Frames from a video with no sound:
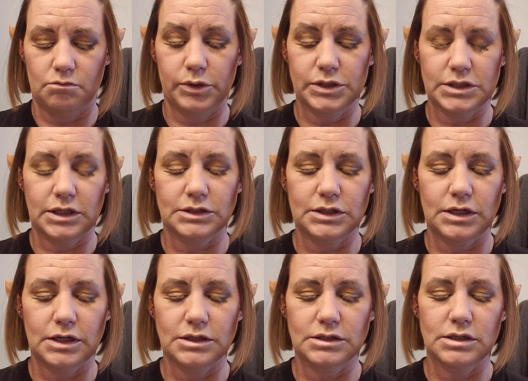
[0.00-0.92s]
but Tessa
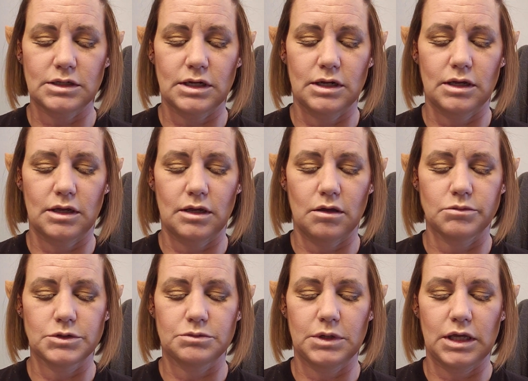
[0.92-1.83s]
does, and it
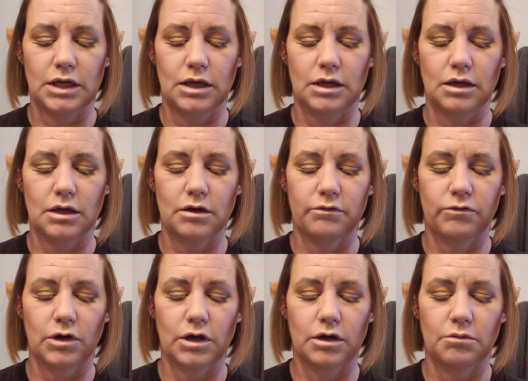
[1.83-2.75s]
helps me
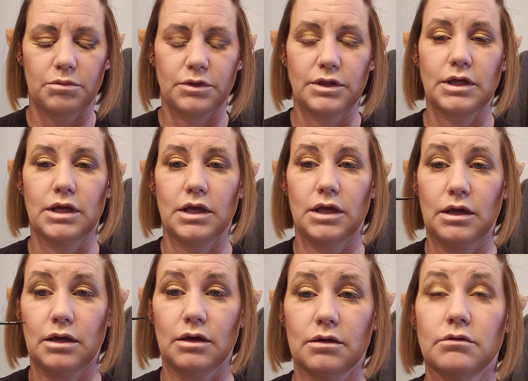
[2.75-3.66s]
cover up
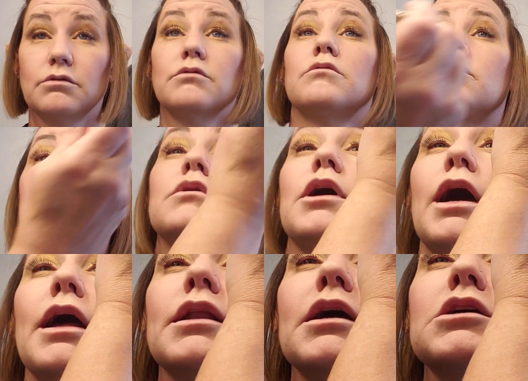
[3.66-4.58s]
the
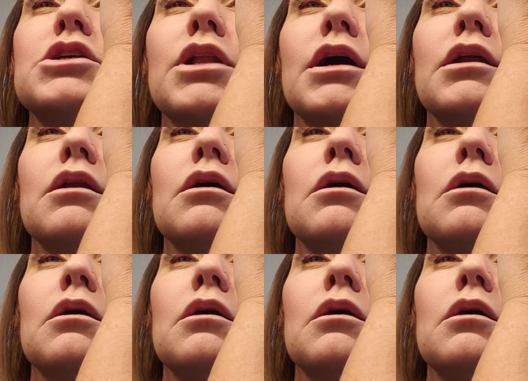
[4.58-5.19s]
eyelash line.